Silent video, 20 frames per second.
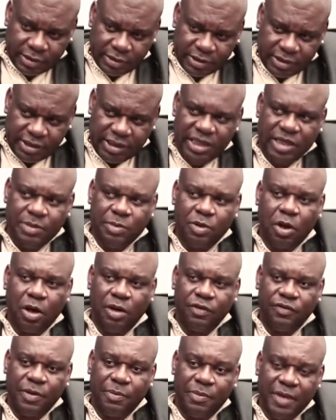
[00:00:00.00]
team
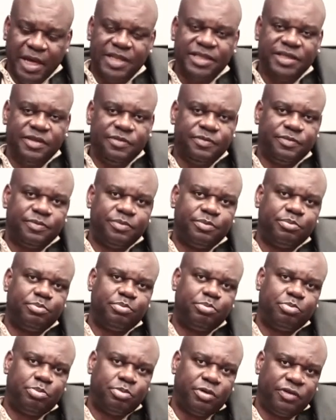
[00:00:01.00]
of amazing
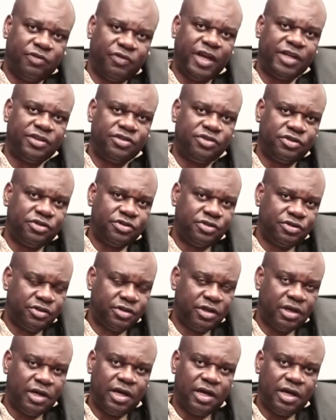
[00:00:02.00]
professors,